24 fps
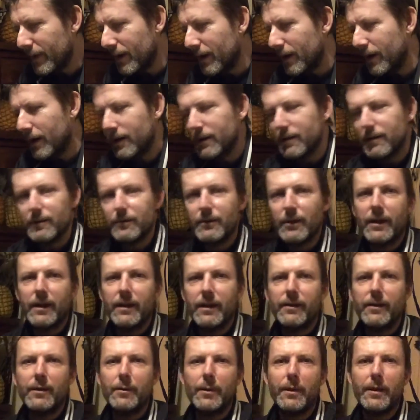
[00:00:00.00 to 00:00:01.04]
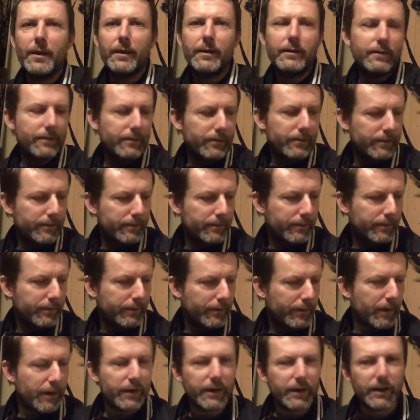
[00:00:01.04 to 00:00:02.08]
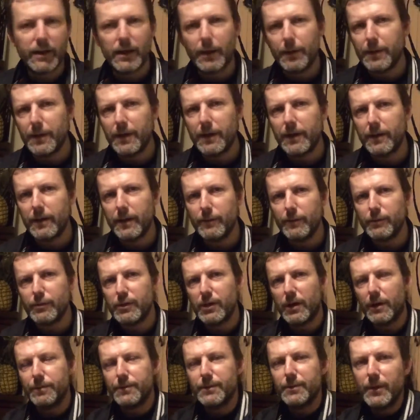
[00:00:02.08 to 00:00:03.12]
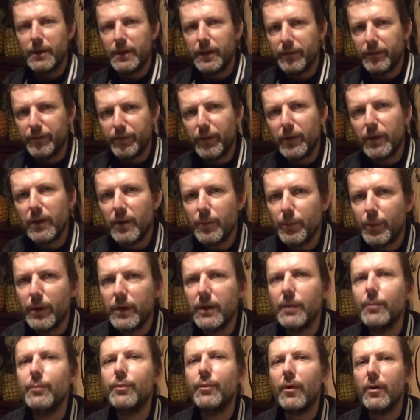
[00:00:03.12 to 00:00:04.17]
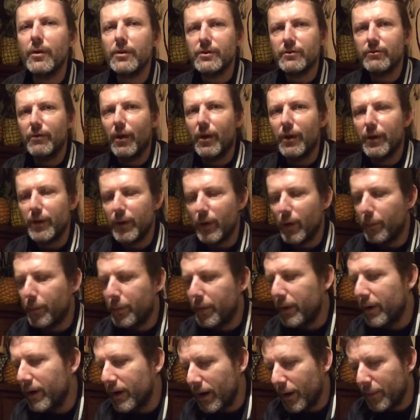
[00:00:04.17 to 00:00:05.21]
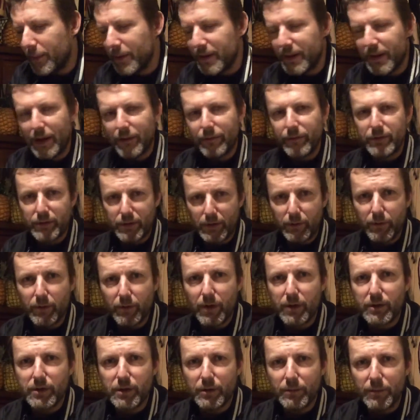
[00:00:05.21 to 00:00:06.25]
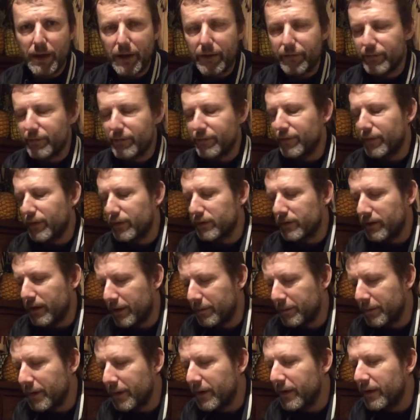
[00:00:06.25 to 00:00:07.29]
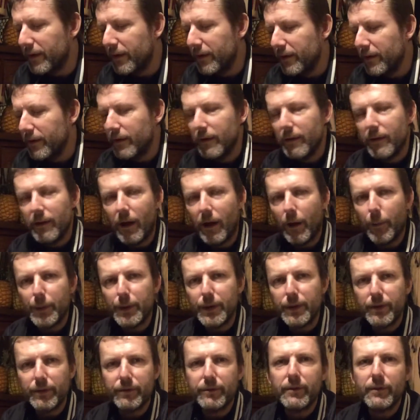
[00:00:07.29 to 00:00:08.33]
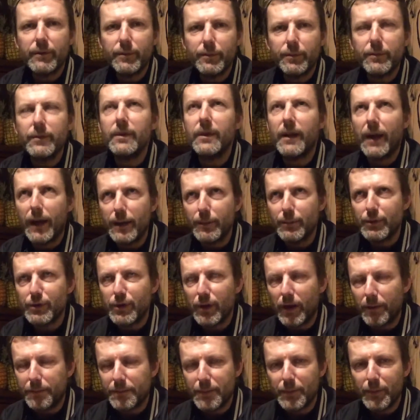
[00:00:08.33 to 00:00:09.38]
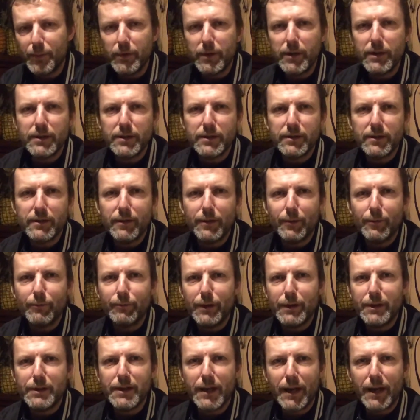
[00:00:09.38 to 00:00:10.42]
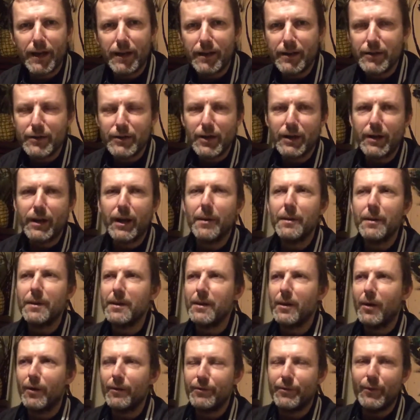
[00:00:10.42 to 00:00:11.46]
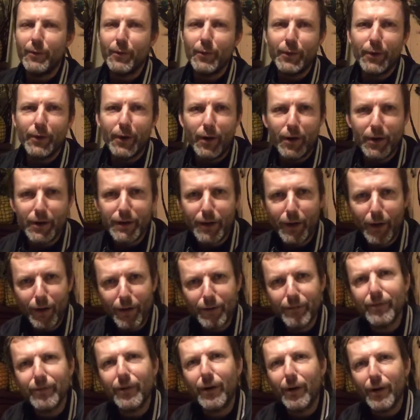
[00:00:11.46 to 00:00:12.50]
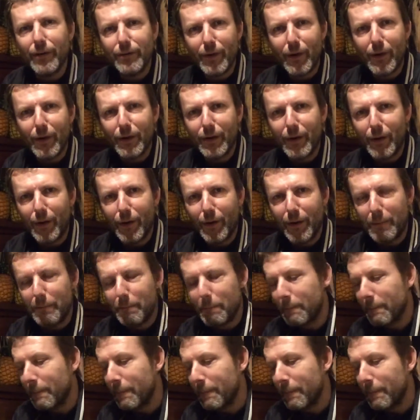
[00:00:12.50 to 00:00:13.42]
Yeah, there's none anywhere. And I didn't go in any of them shops where they're fucking putting the price right up. I bet they've still got some left. Fuck them. I went in the name shops, but these little retailers that are going like $4.99, $5.99.